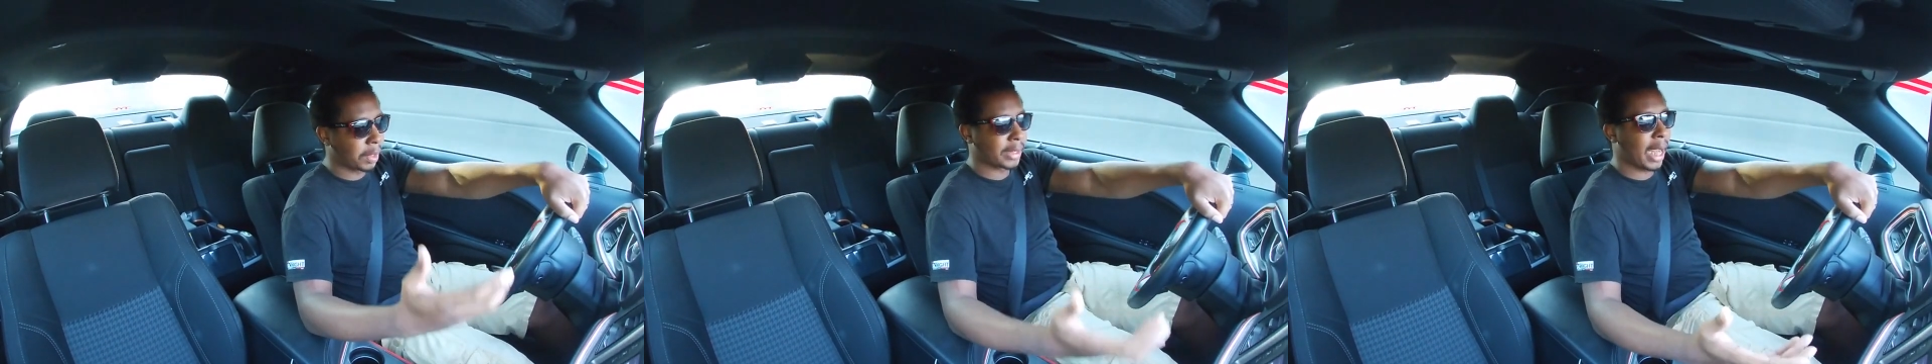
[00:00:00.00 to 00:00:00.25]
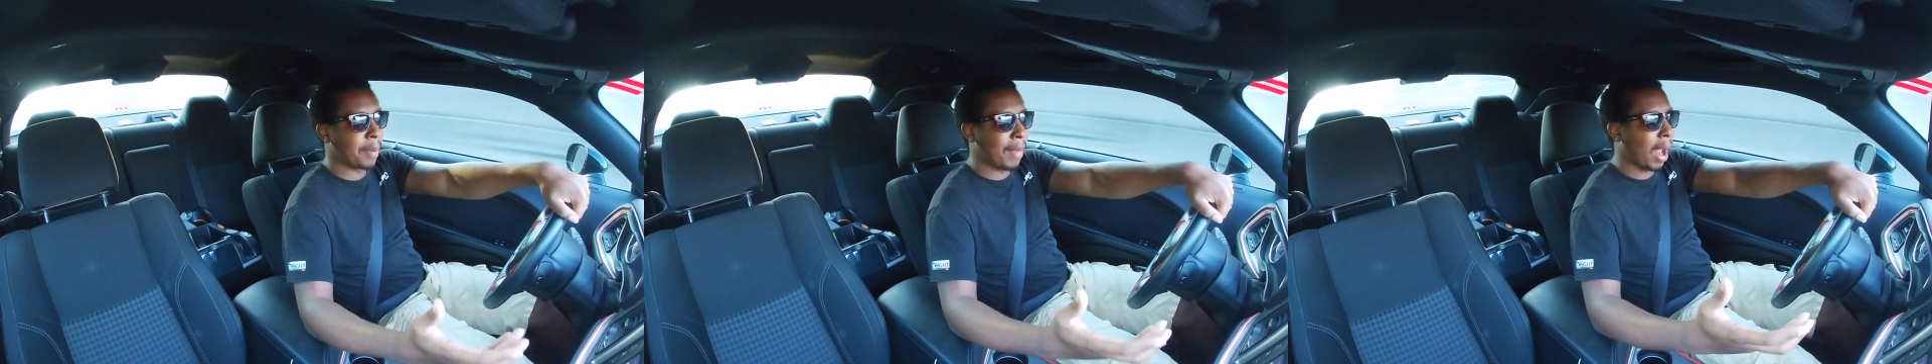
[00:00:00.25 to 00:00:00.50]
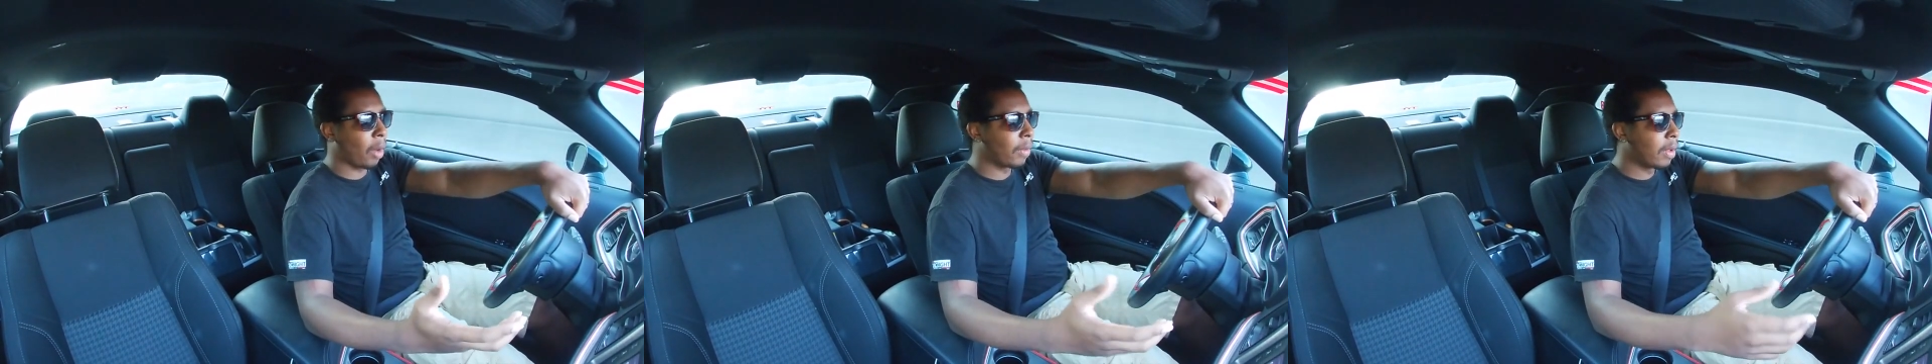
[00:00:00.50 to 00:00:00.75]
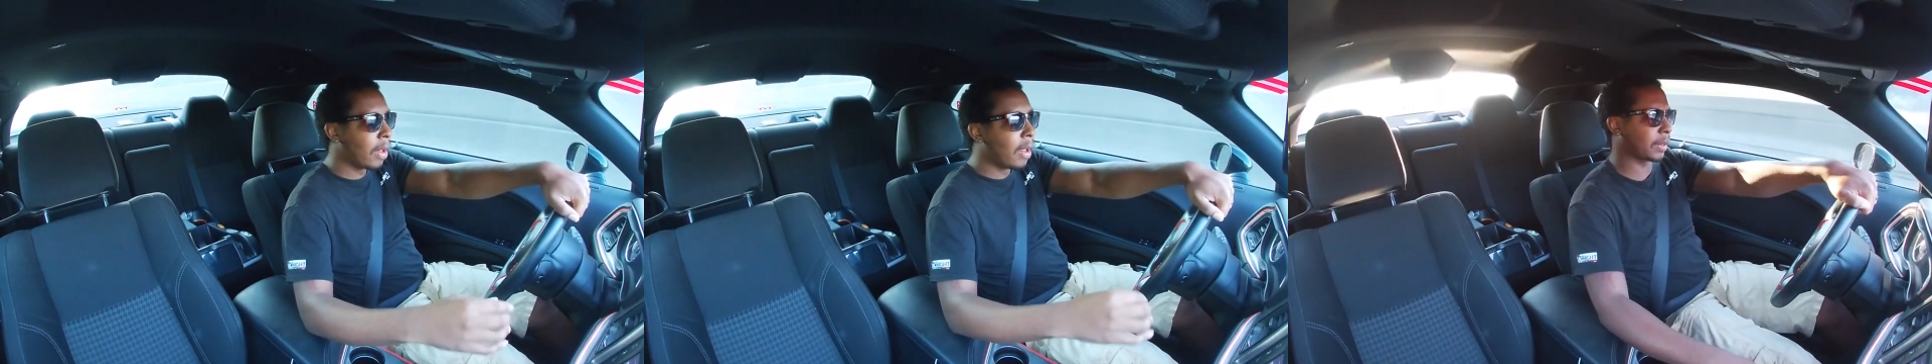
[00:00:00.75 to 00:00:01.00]
first came out.
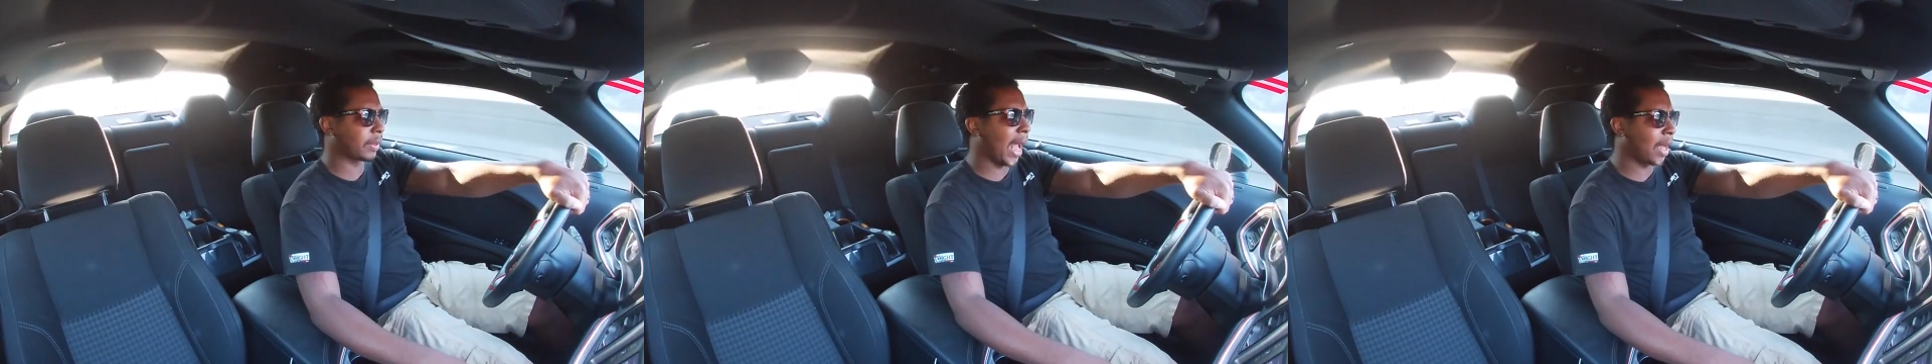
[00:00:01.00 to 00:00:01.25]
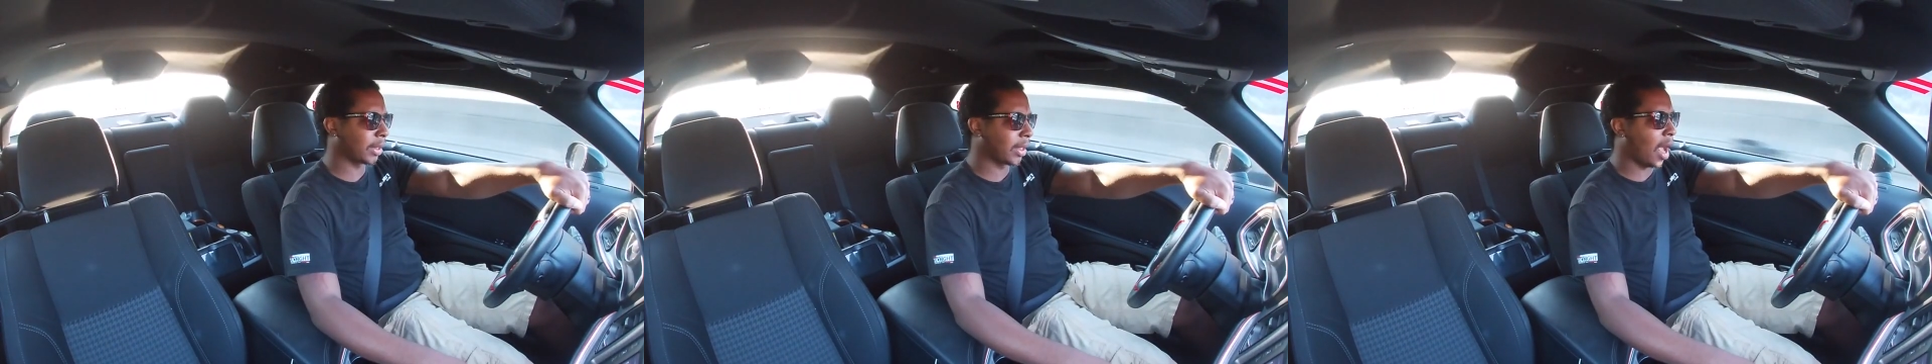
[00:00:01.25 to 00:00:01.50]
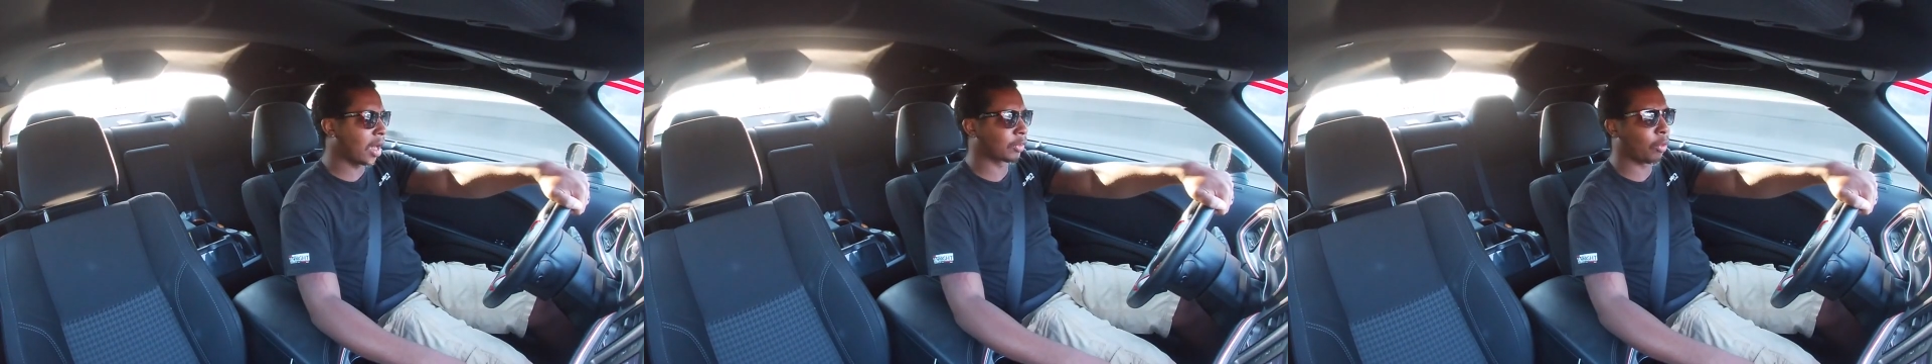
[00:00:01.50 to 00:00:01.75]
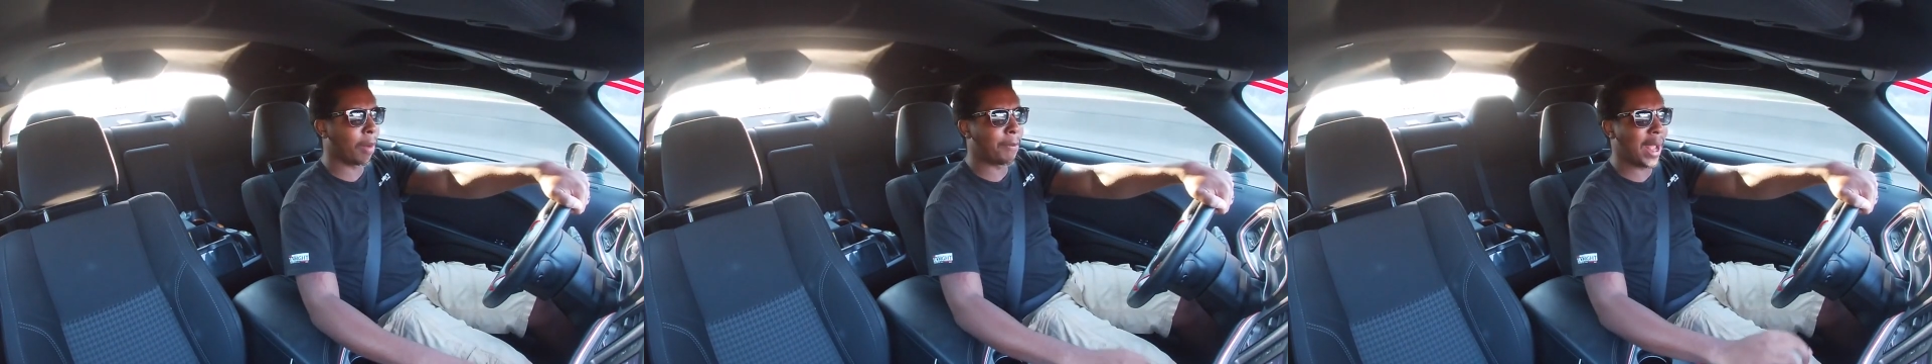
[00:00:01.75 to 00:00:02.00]
$1,000 for a